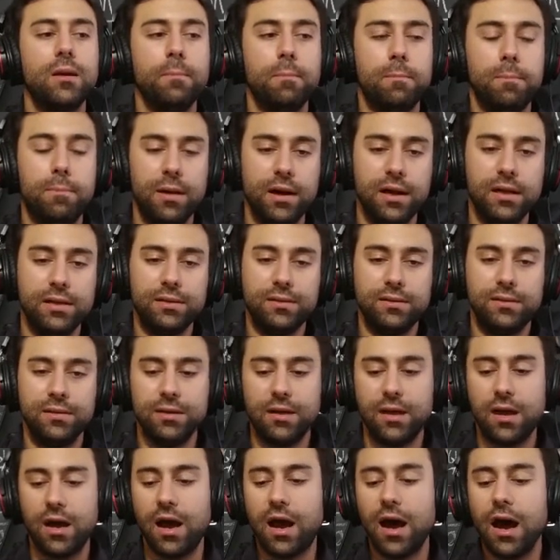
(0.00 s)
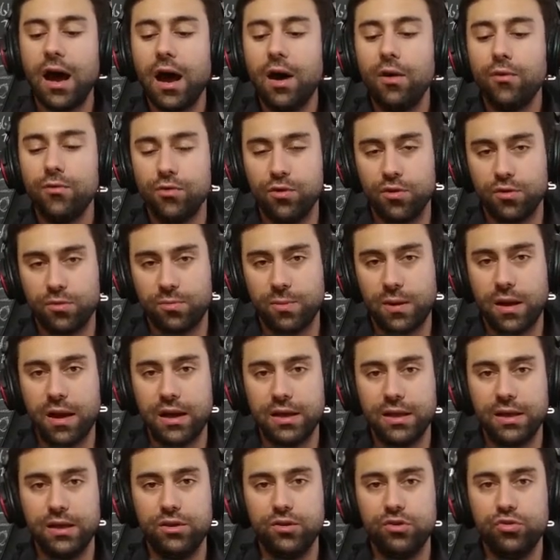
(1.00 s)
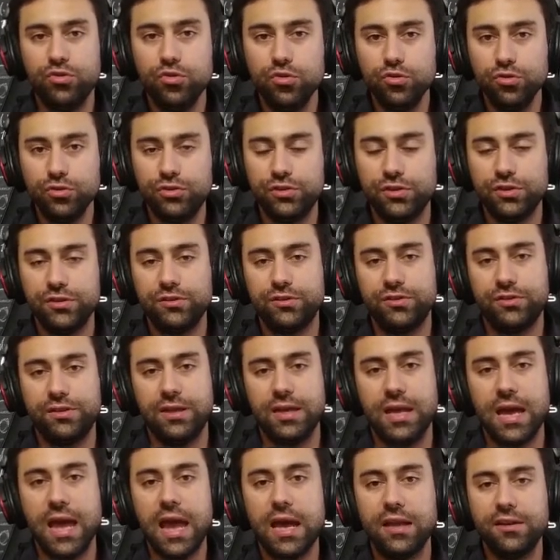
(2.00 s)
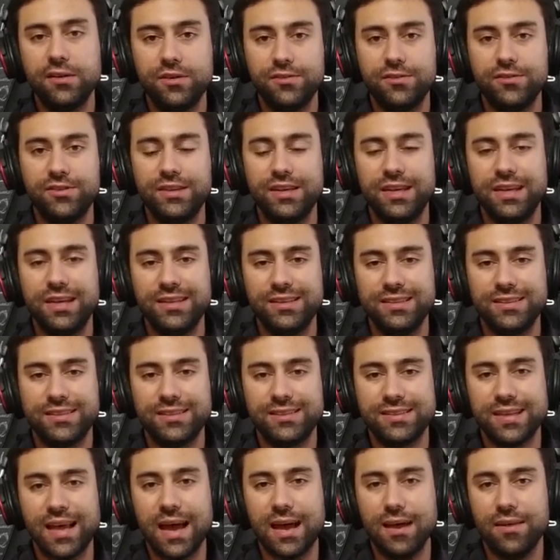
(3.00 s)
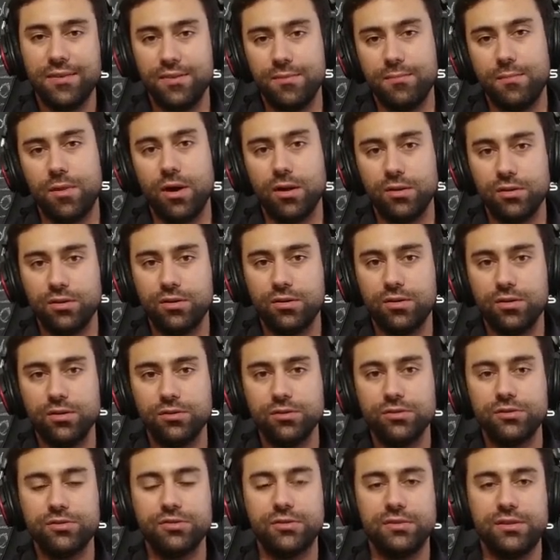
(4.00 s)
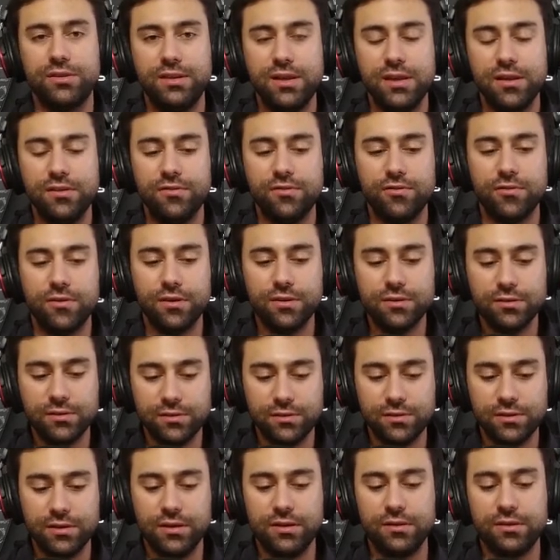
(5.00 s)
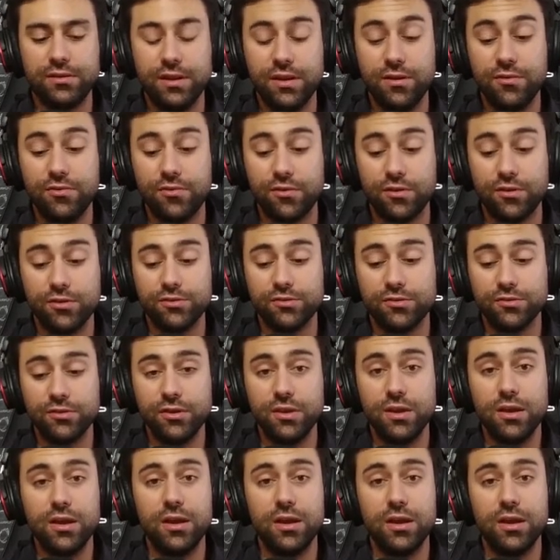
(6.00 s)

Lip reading: but how your body uses the energy inside the molecules differs